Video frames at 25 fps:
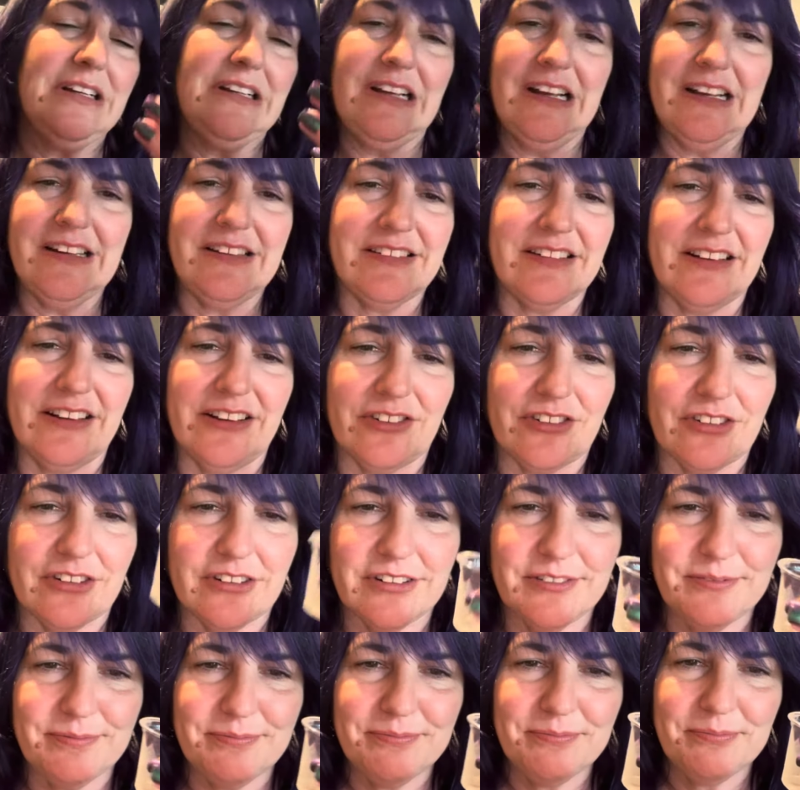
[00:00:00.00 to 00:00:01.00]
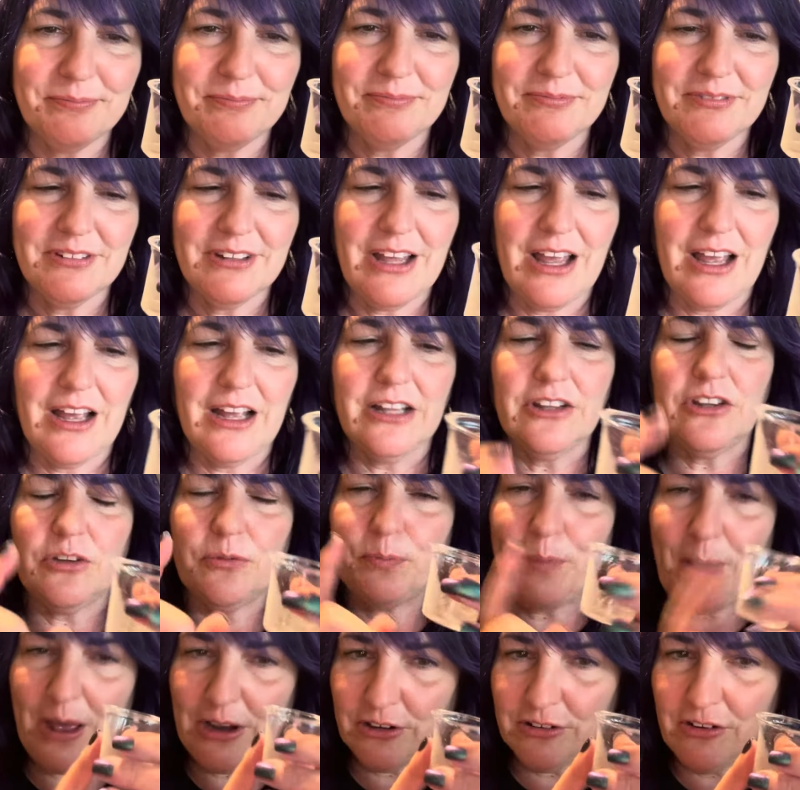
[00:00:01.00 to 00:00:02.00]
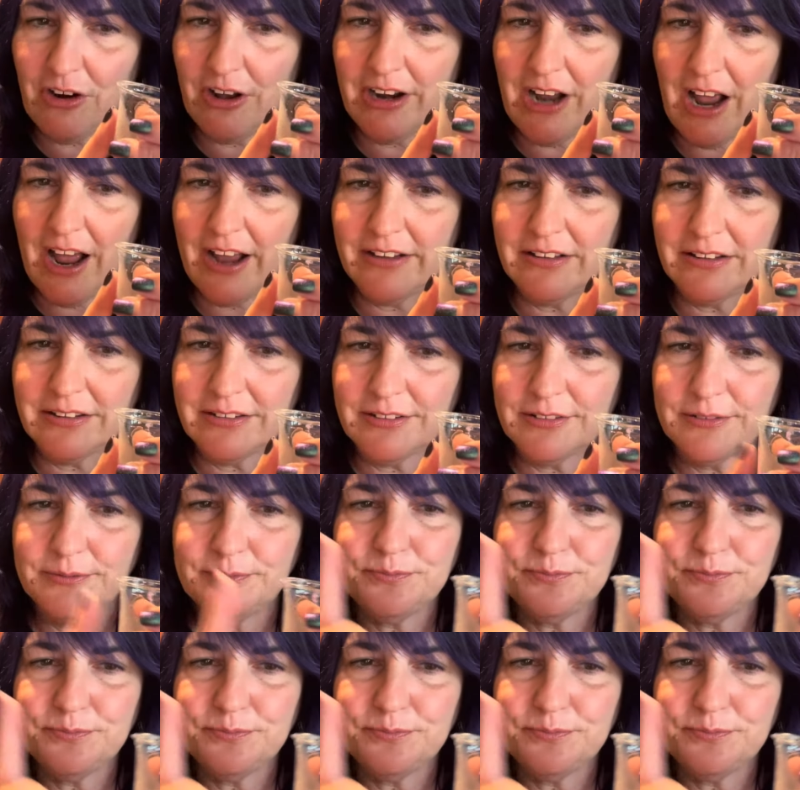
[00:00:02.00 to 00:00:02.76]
it's delicious. It's better on ice.